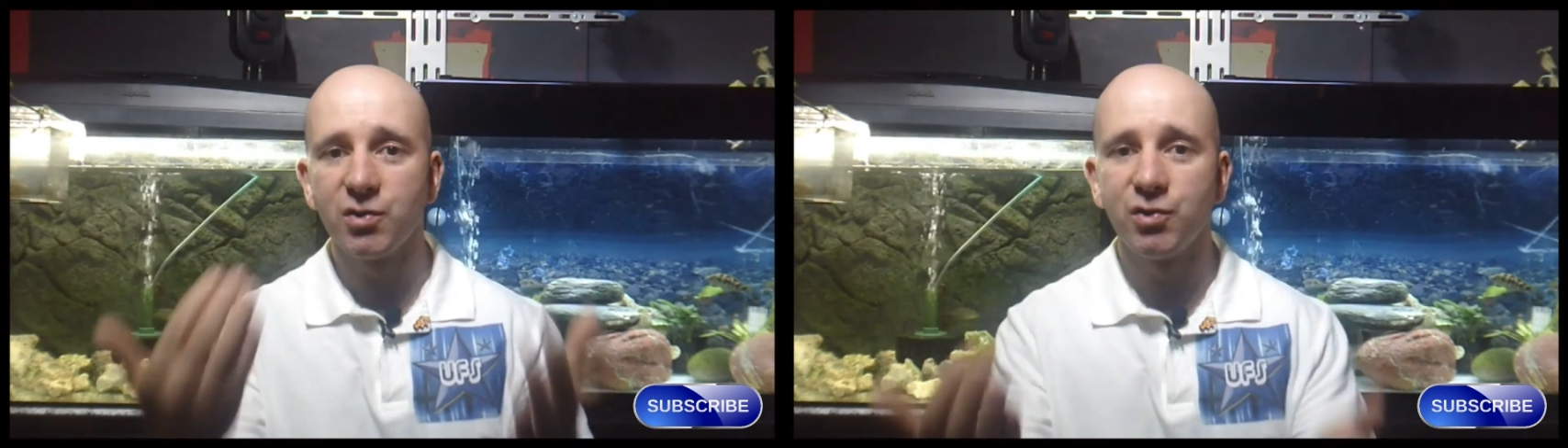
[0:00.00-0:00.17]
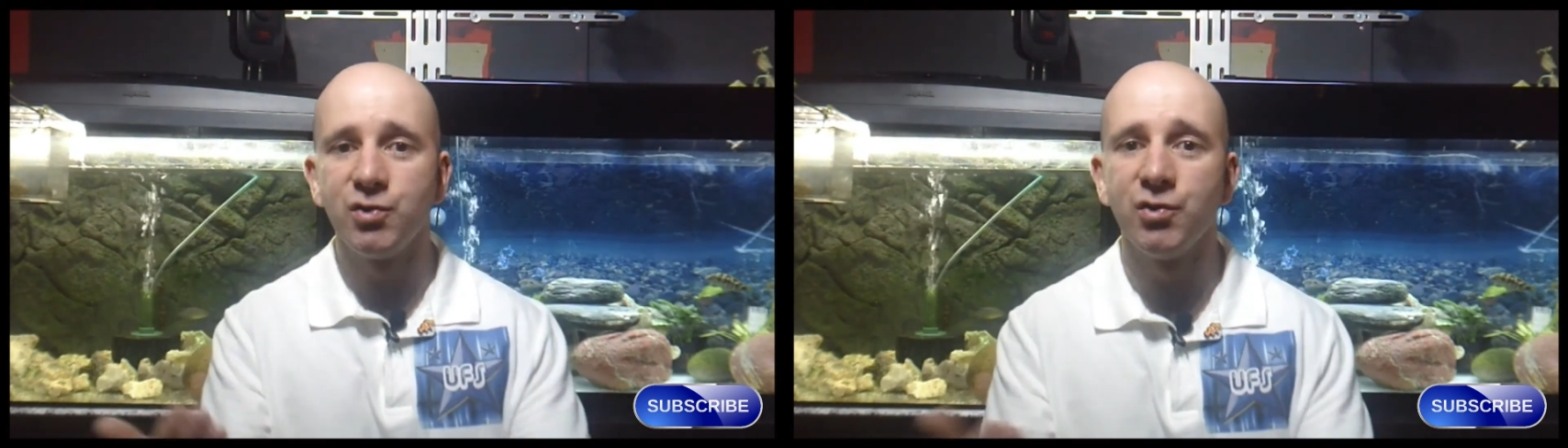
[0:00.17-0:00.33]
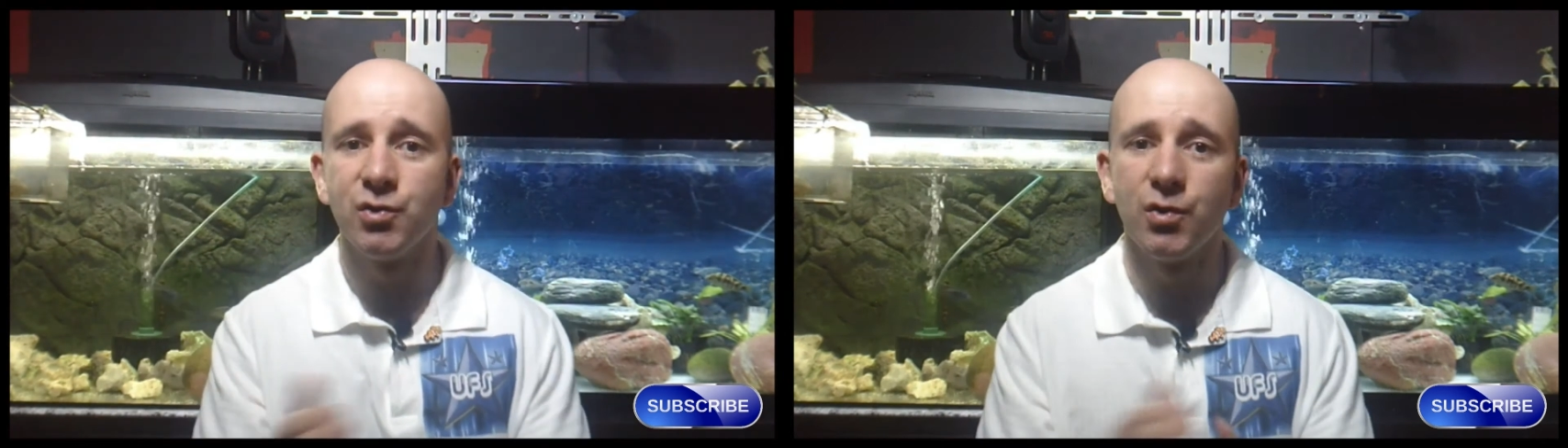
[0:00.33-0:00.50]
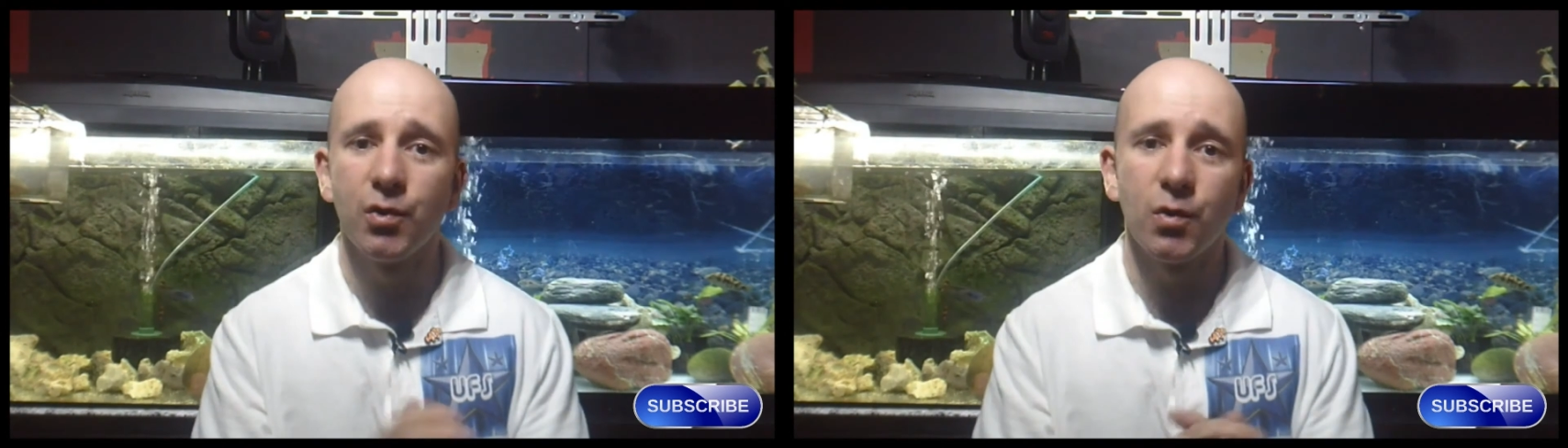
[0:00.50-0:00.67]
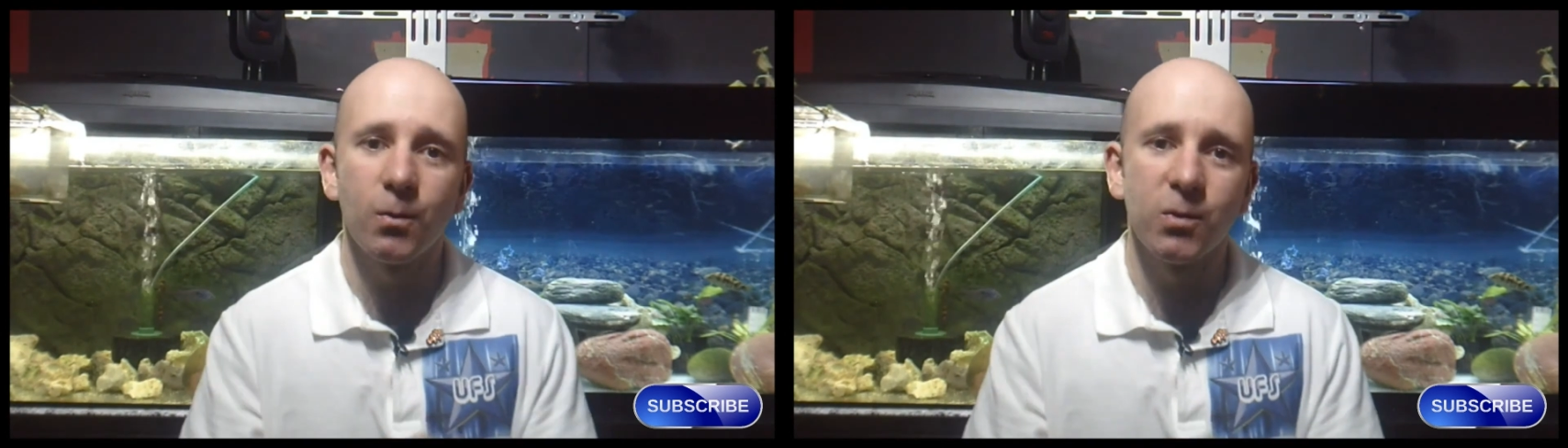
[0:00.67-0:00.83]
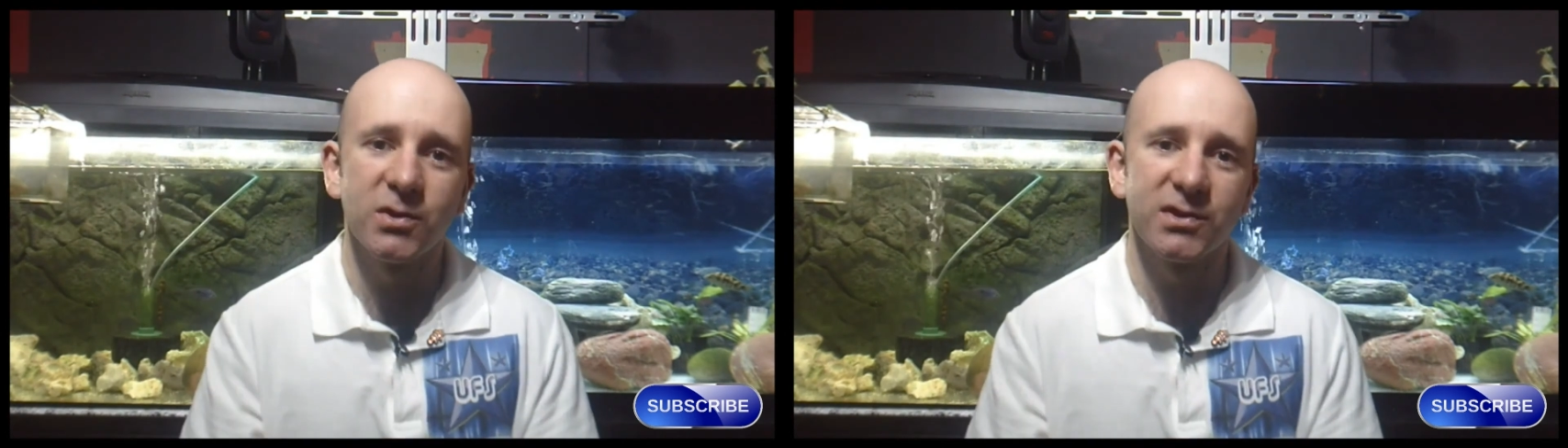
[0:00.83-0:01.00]
you
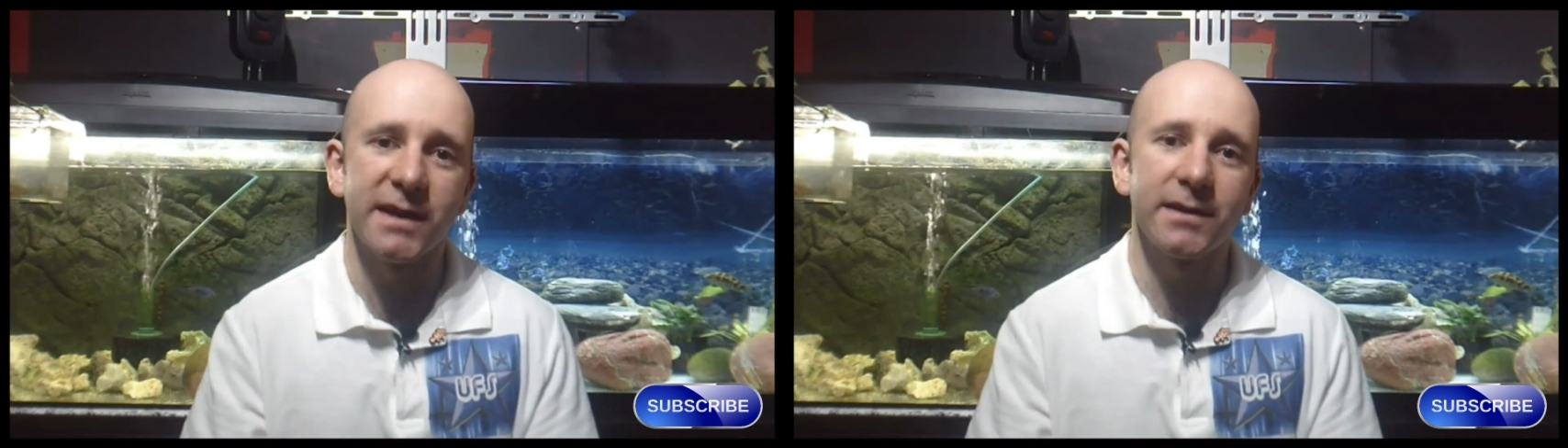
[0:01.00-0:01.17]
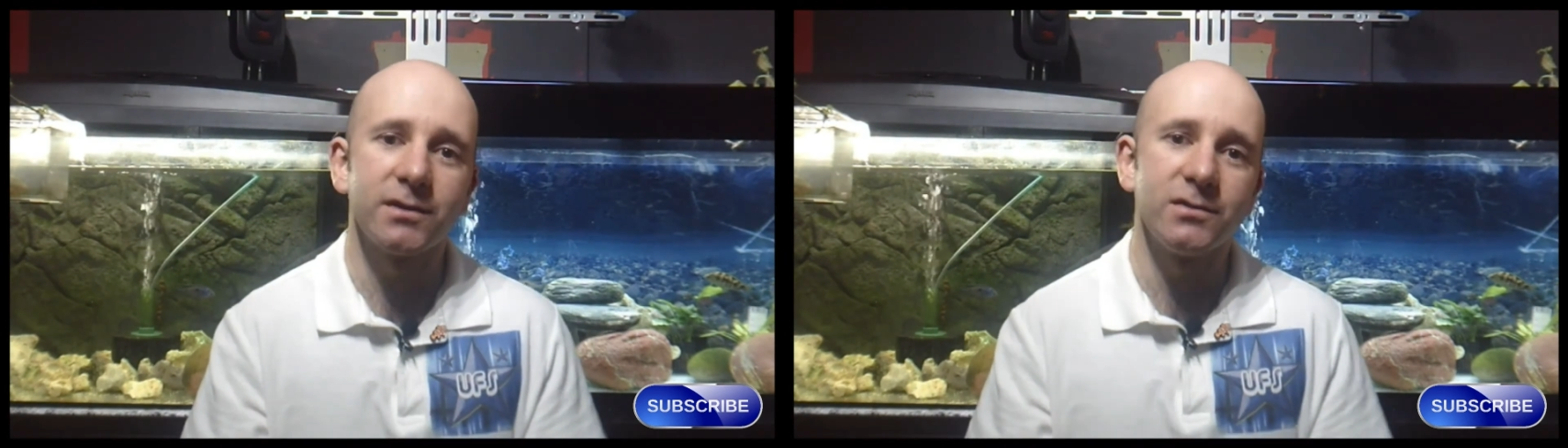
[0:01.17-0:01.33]
would like